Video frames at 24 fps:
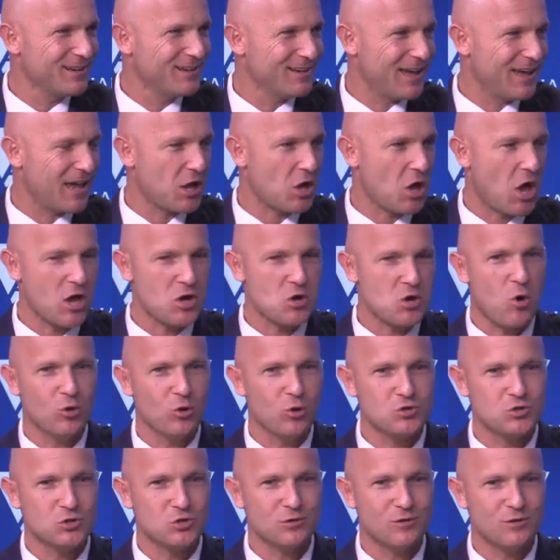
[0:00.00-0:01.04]
a
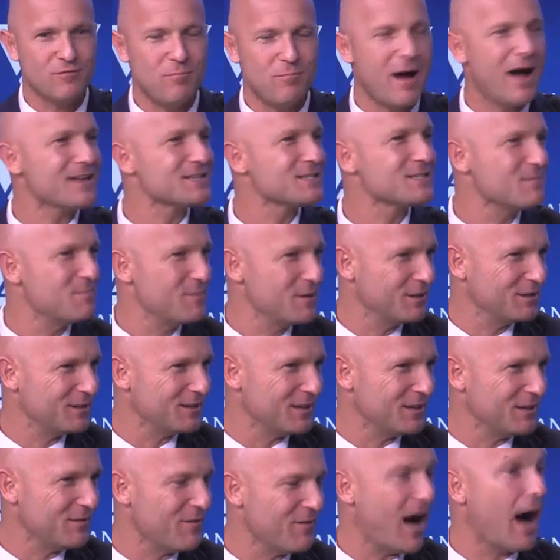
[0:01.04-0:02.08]
culture of
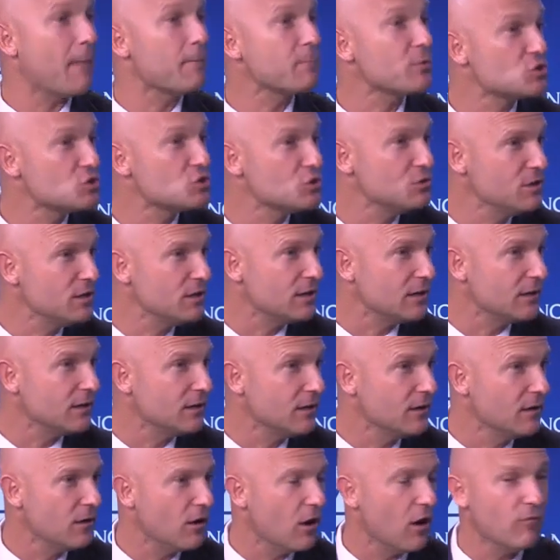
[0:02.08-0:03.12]
possibility, of opportunity,
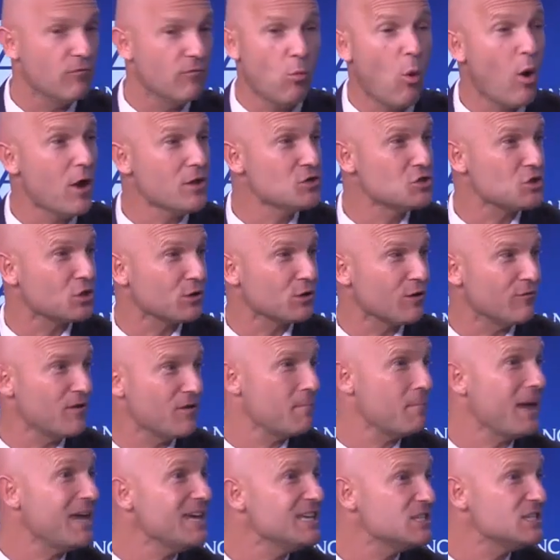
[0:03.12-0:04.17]
of wonder, of
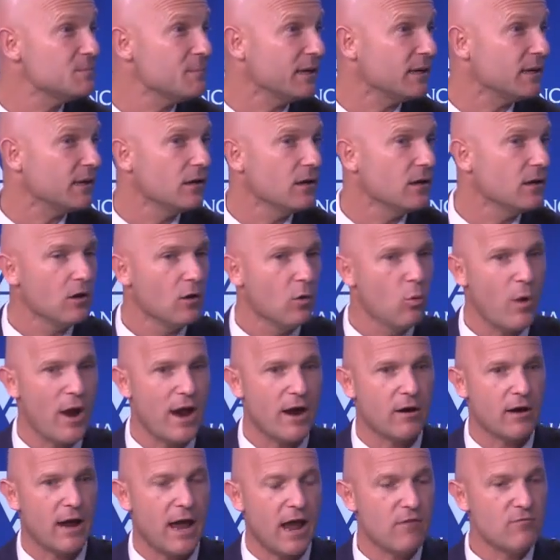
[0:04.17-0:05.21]
amazement,
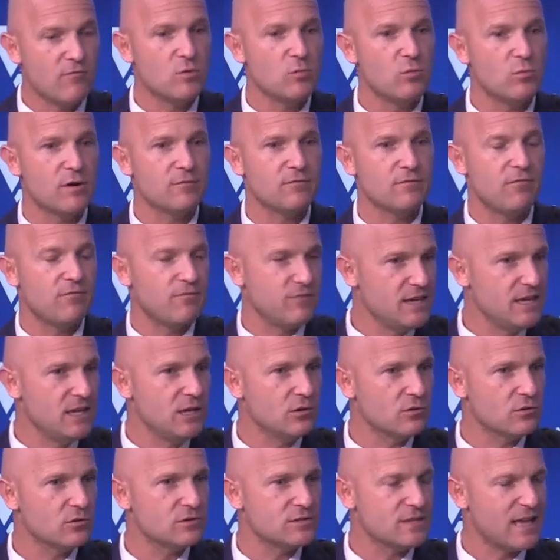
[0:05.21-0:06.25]
where everyone
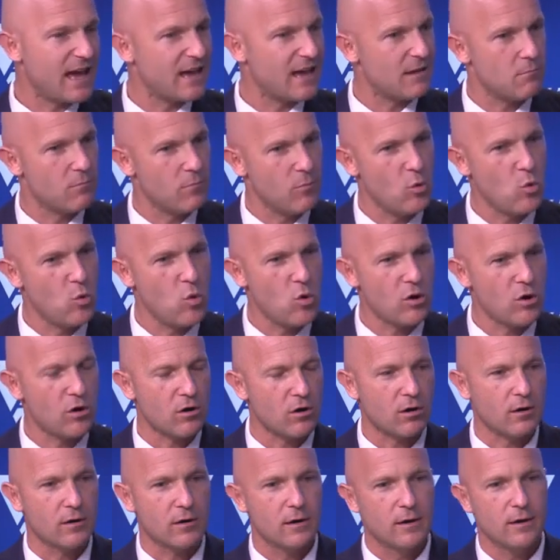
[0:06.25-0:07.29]
feels that
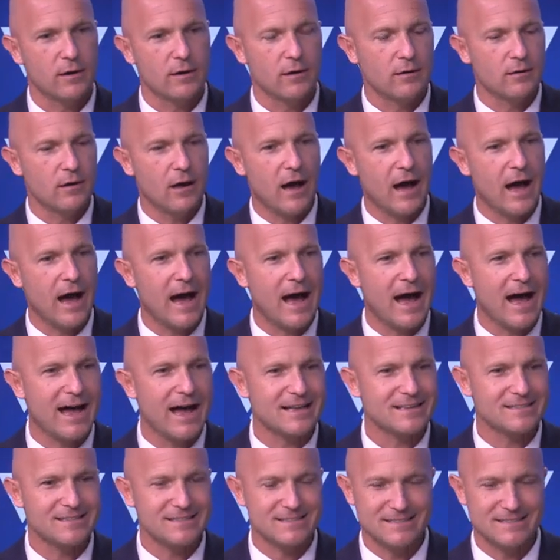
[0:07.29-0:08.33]
more
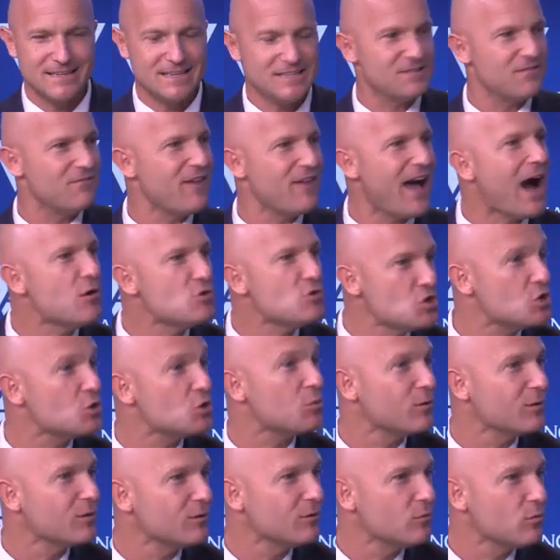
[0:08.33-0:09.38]
succinct
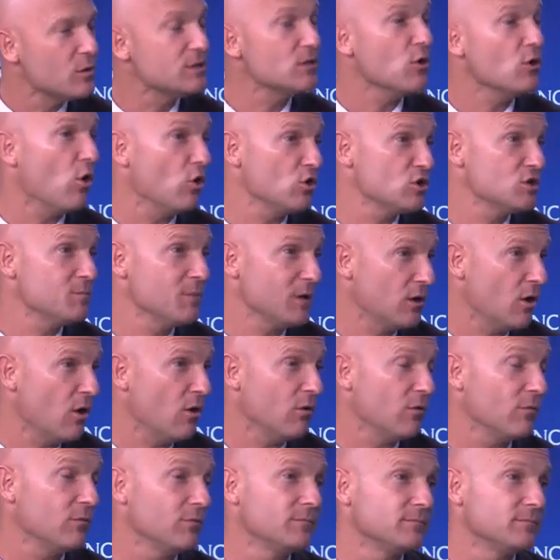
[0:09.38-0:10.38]
value with the ultimate goal.